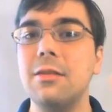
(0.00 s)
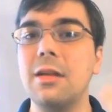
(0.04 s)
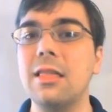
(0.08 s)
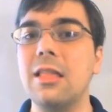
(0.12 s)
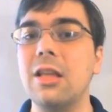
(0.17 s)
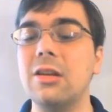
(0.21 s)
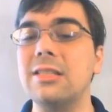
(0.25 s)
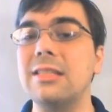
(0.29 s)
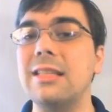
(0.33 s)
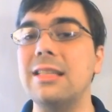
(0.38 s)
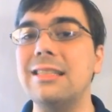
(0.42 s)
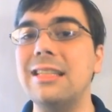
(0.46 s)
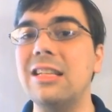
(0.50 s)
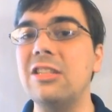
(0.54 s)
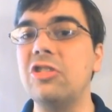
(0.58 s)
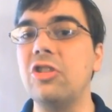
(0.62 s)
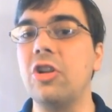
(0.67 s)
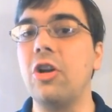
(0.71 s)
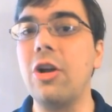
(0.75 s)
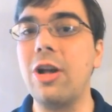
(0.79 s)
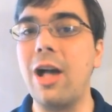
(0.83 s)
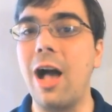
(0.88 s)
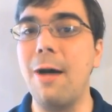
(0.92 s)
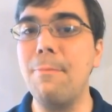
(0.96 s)
There's the
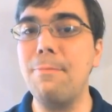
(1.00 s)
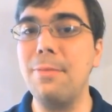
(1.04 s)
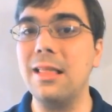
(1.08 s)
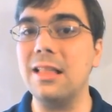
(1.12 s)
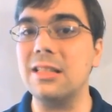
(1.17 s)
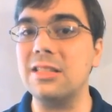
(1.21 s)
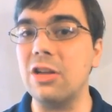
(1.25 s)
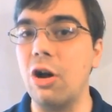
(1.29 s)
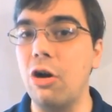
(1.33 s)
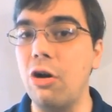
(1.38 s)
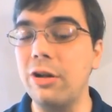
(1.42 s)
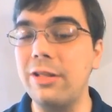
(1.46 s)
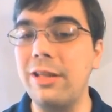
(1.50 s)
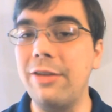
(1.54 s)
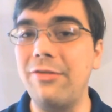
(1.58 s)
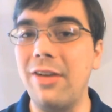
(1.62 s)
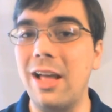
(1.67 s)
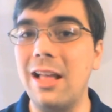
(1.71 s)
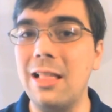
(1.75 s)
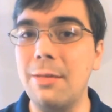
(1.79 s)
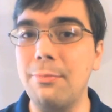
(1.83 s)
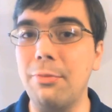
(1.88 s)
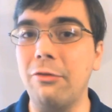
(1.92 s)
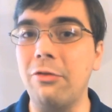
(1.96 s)
digital copy that's already
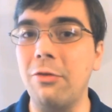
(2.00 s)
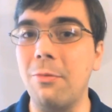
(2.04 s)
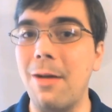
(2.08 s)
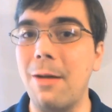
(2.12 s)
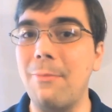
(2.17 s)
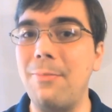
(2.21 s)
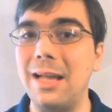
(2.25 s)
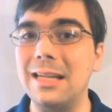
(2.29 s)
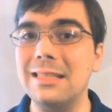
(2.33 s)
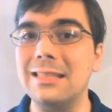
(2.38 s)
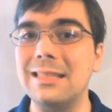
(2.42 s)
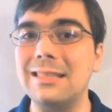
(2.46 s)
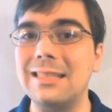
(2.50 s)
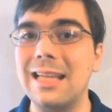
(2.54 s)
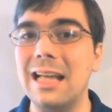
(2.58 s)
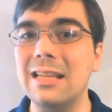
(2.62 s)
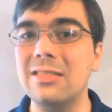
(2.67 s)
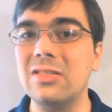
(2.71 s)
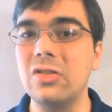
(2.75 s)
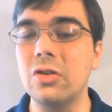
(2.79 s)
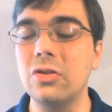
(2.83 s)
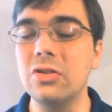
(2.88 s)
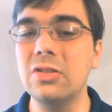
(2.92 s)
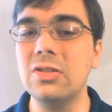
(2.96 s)
available for my beta
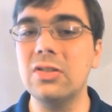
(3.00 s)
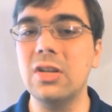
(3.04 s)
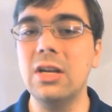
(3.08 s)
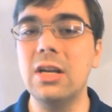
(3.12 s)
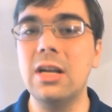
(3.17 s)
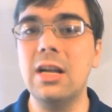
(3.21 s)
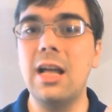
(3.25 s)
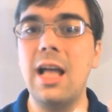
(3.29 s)
testers,